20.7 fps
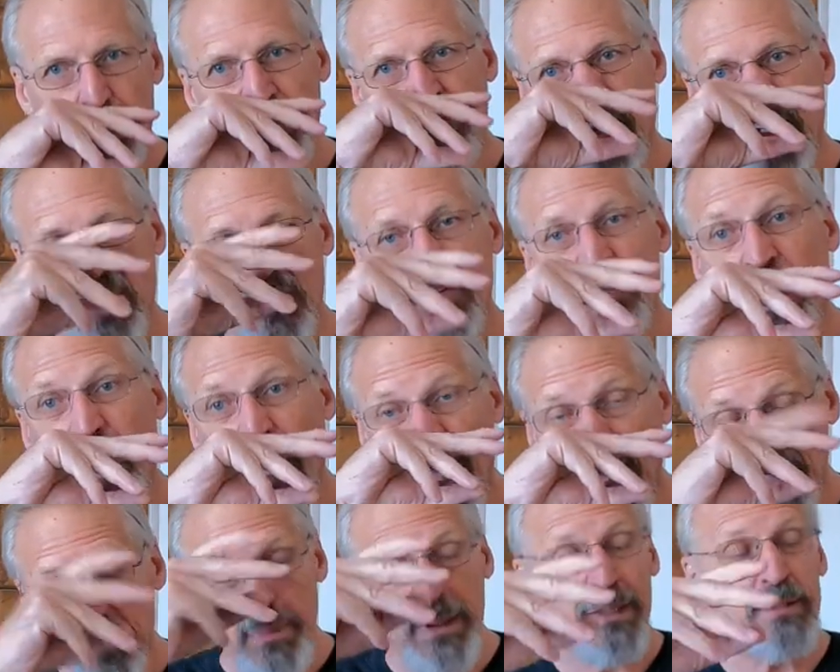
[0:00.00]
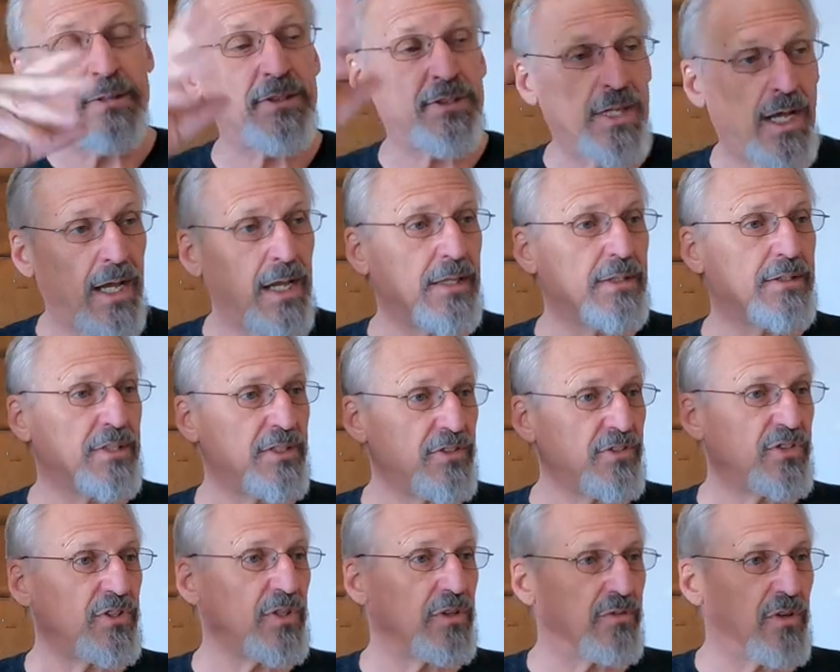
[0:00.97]
but there have been
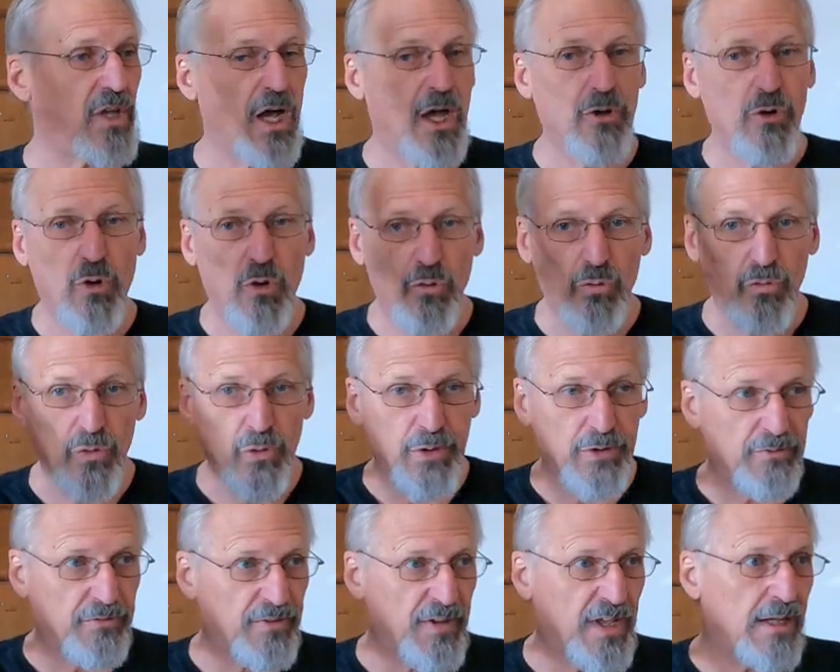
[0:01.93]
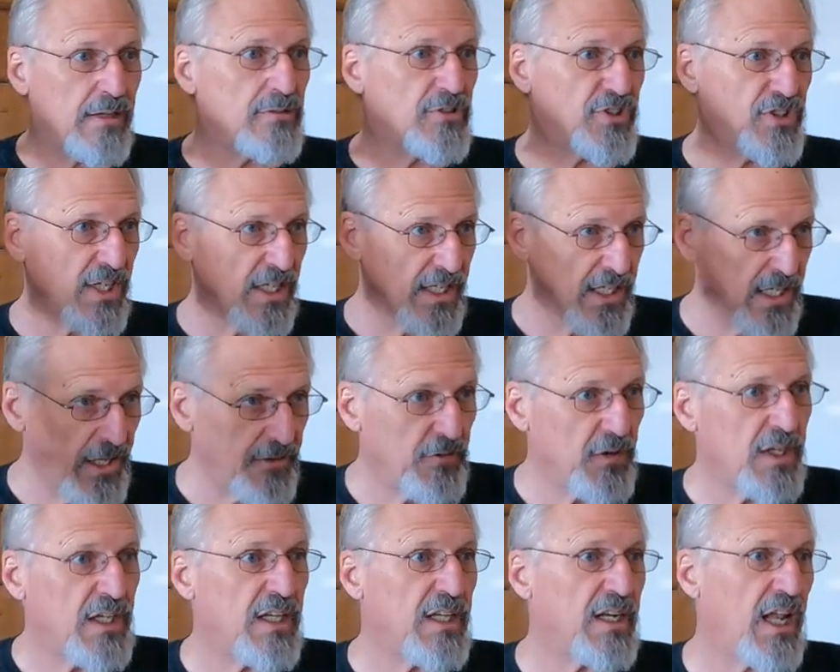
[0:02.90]
scientists that have gone over and found
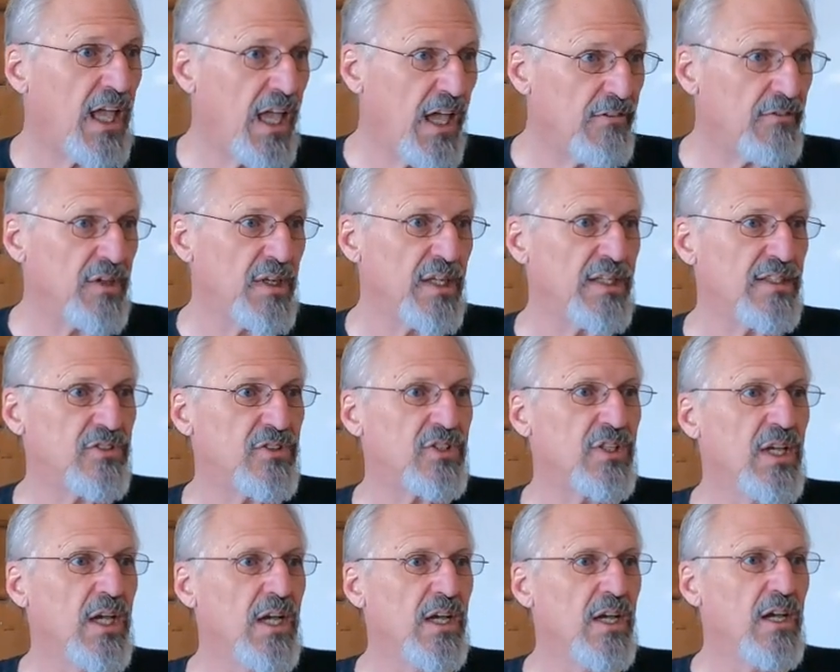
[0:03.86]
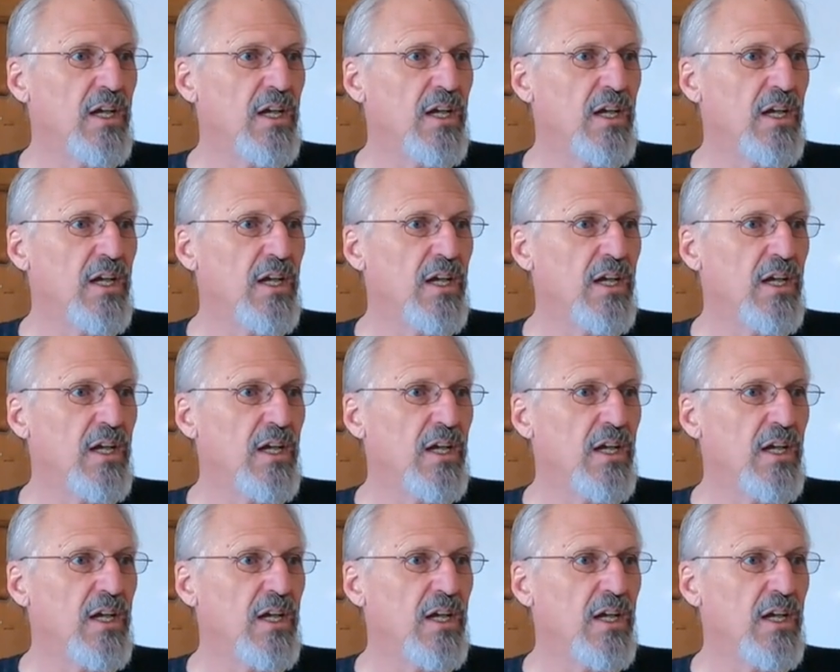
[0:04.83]
significant evidence